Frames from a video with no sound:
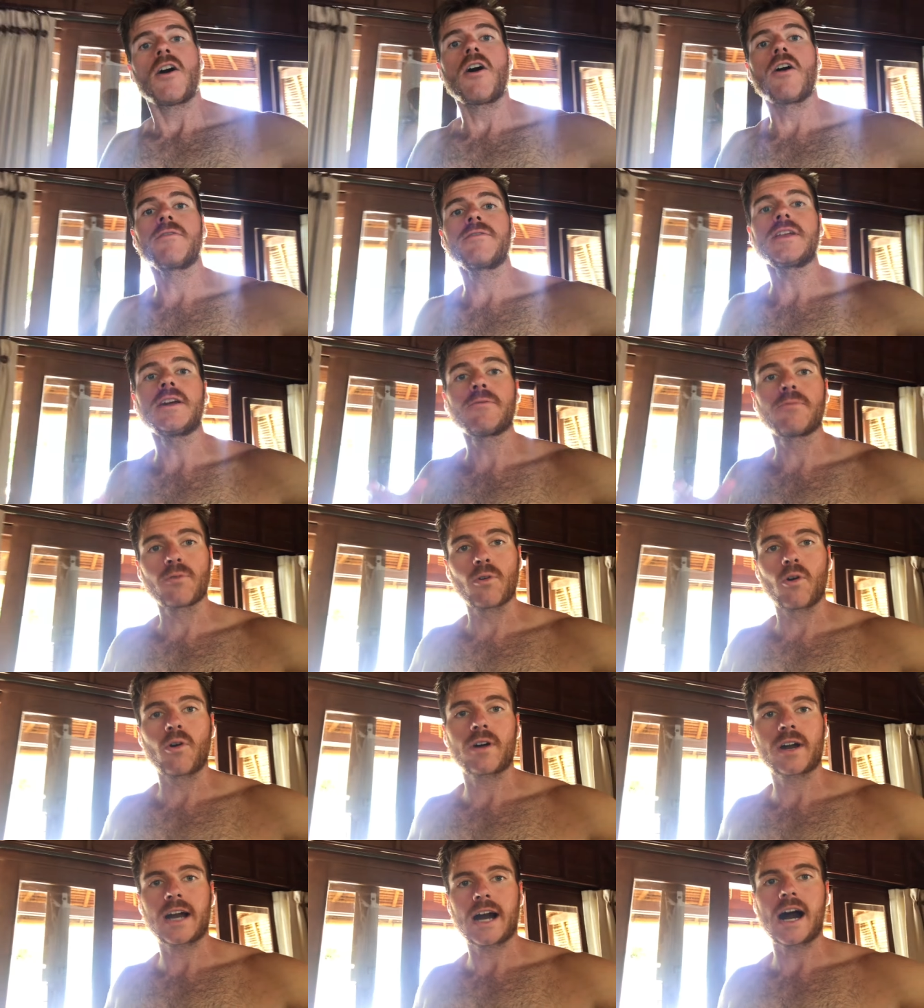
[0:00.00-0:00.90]
of the
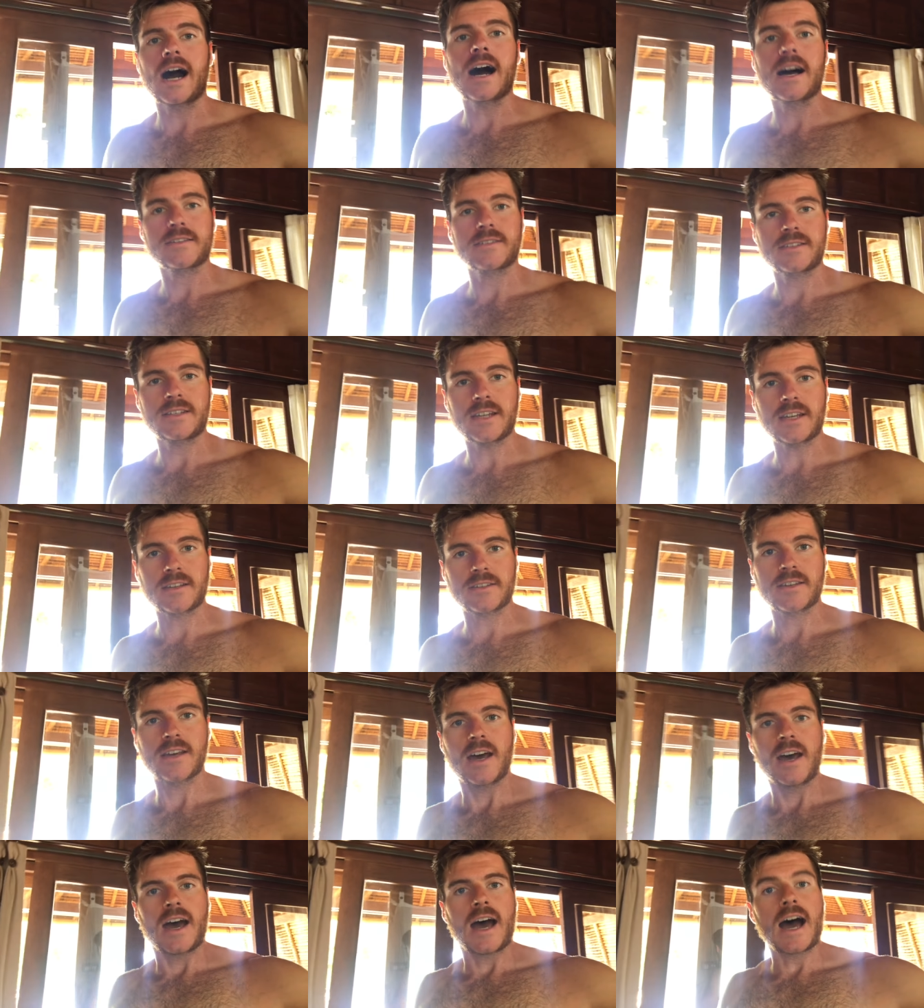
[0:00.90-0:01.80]
raw
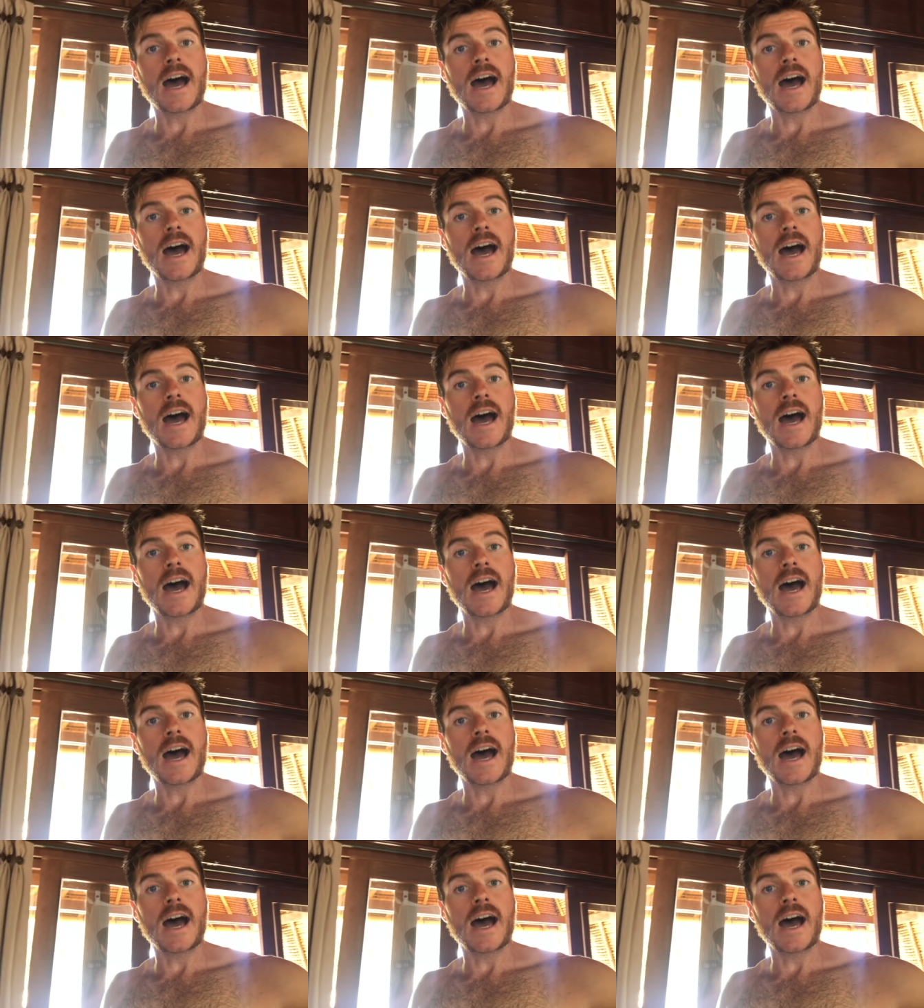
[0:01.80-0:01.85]
castings.